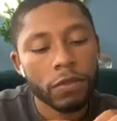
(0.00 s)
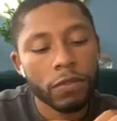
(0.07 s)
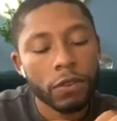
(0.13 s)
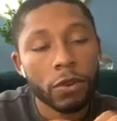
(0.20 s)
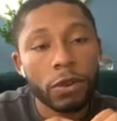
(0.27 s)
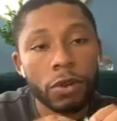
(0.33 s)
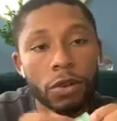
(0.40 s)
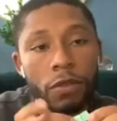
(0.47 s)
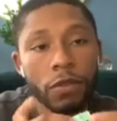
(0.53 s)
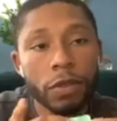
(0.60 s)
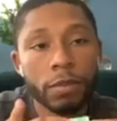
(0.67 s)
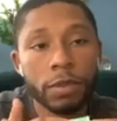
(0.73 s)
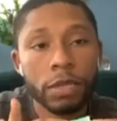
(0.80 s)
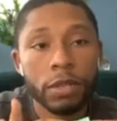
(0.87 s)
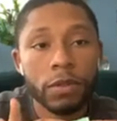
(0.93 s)
folded over
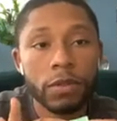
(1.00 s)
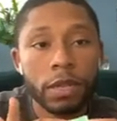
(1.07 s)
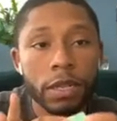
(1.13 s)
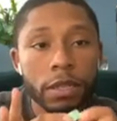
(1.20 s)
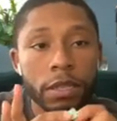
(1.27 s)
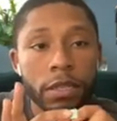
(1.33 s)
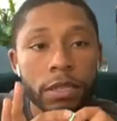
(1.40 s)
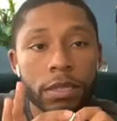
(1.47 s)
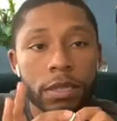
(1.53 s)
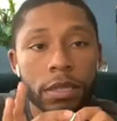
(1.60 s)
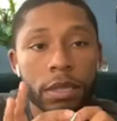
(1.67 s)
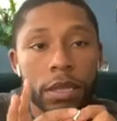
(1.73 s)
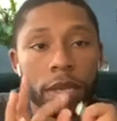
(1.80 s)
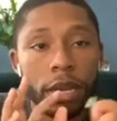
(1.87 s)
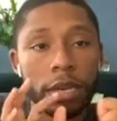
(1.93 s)
themselves like this,
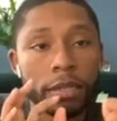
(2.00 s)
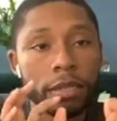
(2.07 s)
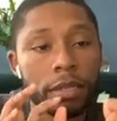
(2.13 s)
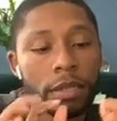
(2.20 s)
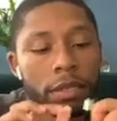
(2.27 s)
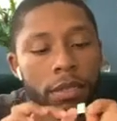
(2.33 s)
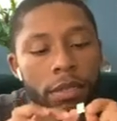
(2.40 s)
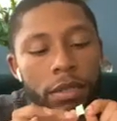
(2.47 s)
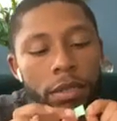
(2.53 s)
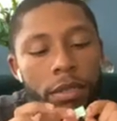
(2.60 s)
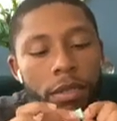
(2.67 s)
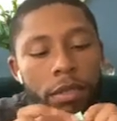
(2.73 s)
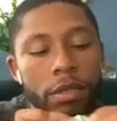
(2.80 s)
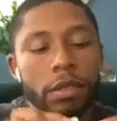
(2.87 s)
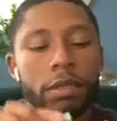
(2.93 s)
and they actually,
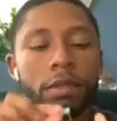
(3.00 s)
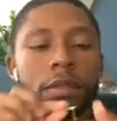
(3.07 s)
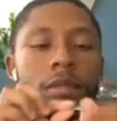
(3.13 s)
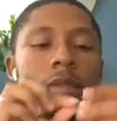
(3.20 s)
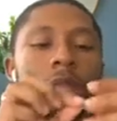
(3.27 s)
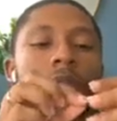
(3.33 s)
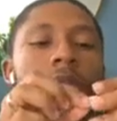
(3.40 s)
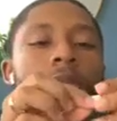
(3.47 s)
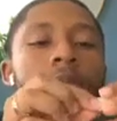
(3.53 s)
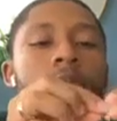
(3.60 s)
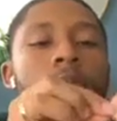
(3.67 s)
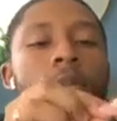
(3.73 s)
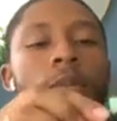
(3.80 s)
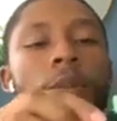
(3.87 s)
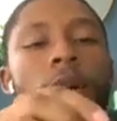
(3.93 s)
so
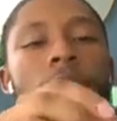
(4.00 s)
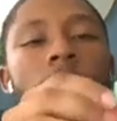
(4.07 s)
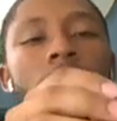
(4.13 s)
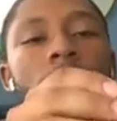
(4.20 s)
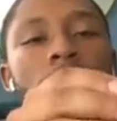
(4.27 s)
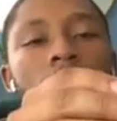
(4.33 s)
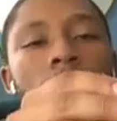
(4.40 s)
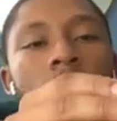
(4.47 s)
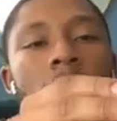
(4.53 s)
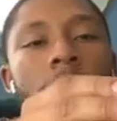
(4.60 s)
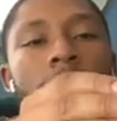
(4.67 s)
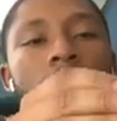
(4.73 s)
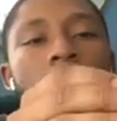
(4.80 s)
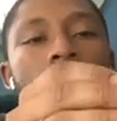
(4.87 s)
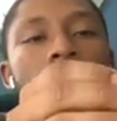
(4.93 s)
some of mine look like
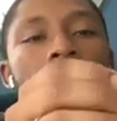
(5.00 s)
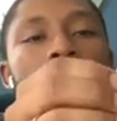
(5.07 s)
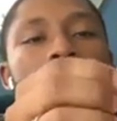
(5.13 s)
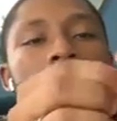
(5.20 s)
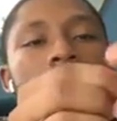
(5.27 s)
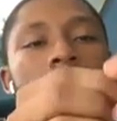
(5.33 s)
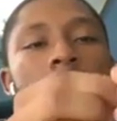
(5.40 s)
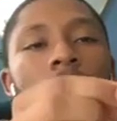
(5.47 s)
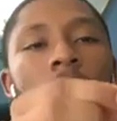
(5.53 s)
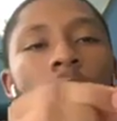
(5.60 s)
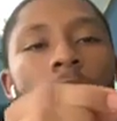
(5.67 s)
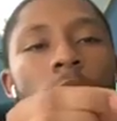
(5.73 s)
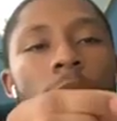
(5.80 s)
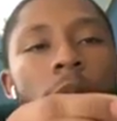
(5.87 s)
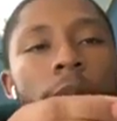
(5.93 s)
this, and you can
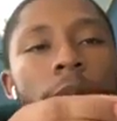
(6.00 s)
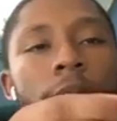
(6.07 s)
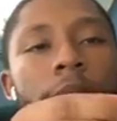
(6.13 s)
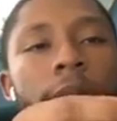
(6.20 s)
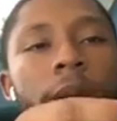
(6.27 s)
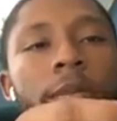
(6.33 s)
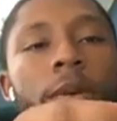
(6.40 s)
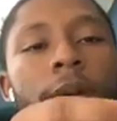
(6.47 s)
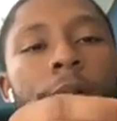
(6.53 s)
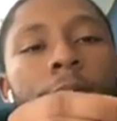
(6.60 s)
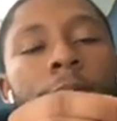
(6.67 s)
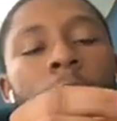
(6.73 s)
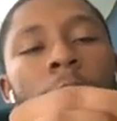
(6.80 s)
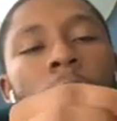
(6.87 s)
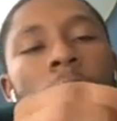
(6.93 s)
open them up kind of like a book,
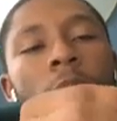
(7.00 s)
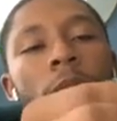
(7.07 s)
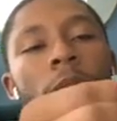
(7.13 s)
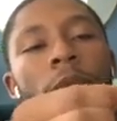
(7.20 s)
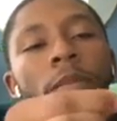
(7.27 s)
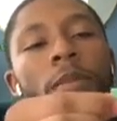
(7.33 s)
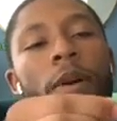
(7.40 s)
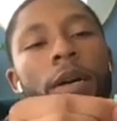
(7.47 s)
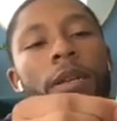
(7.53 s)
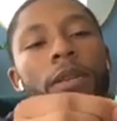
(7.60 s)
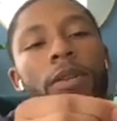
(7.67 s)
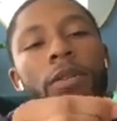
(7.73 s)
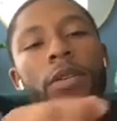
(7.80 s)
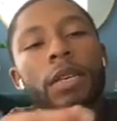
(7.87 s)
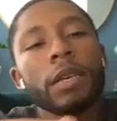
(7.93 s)
but
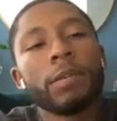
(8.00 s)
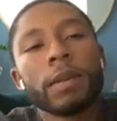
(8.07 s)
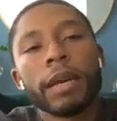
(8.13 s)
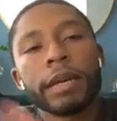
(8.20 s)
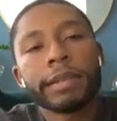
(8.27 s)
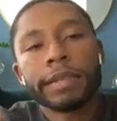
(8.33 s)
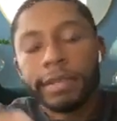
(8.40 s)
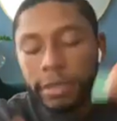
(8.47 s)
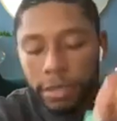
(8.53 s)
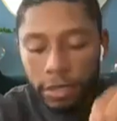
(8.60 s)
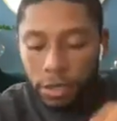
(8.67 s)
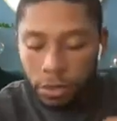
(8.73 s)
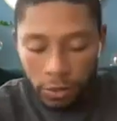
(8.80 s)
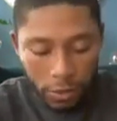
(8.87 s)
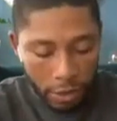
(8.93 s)
you can keep it like this and just
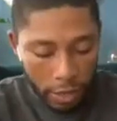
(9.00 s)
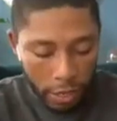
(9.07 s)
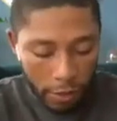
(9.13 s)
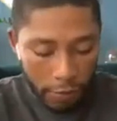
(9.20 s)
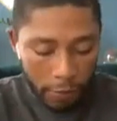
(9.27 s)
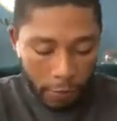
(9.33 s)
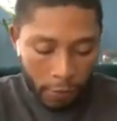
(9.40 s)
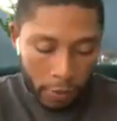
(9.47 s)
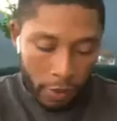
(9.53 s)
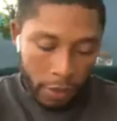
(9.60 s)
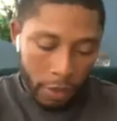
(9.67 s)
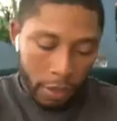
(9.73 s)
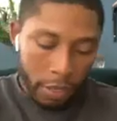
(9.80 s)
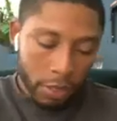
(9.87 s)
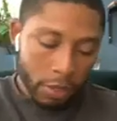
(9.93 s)
glue it together.
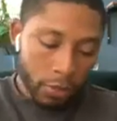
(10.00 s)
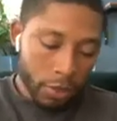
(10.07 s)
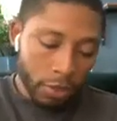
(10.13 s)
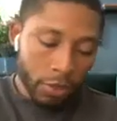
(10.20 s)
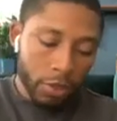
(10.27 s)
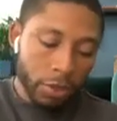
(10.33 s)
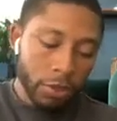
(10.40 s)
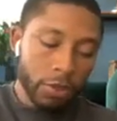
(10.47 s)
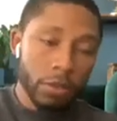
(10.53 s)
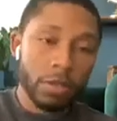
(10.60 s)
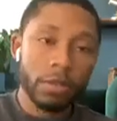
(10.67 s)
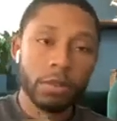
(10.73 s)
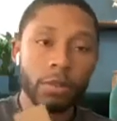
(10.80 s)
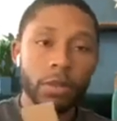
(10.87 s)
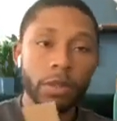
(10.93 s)
So what you're gonna do
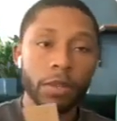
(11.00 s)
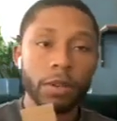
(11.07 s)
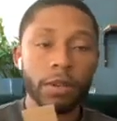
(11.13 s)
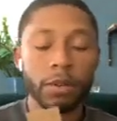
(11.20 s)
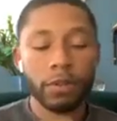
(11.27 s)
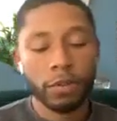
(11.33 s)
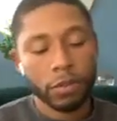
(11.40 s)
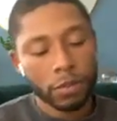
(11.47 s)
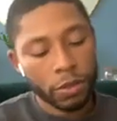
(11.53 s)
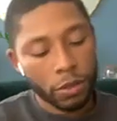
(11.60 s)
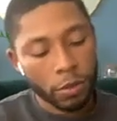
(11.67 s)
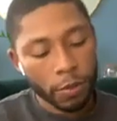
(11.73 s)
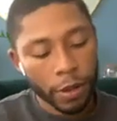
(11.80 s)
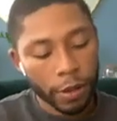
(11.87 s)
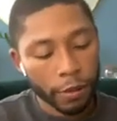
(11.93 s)
is, with your solar
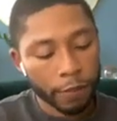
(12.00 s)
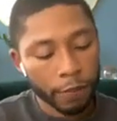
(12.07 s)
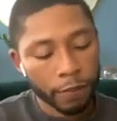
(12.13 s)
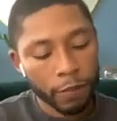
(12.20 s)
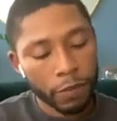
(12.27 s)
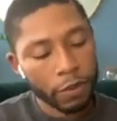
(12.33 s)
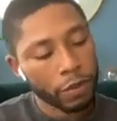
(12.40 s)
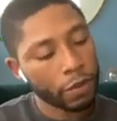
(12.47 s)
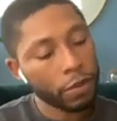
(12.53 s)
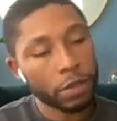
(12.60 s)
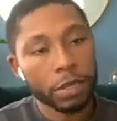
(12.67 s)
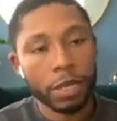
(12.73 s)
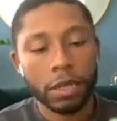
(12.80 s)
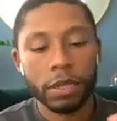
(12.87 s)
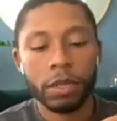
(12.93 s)
panel, you're gonna
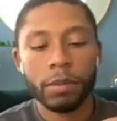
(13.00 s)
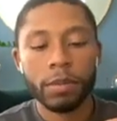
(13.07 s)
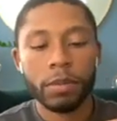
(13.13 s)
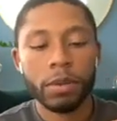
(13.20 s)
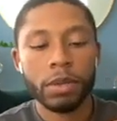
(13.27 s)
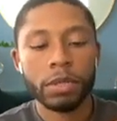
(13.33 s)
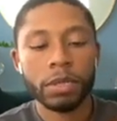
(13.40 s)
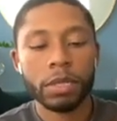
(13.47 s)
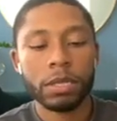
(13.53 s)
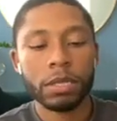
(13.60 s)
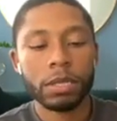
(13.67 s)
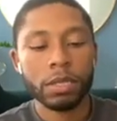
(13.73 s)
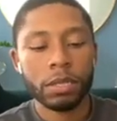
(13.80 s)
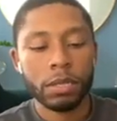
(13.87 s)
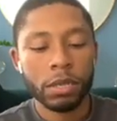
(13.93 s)
take them and
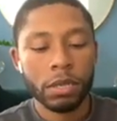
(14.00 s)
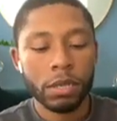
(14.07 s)
just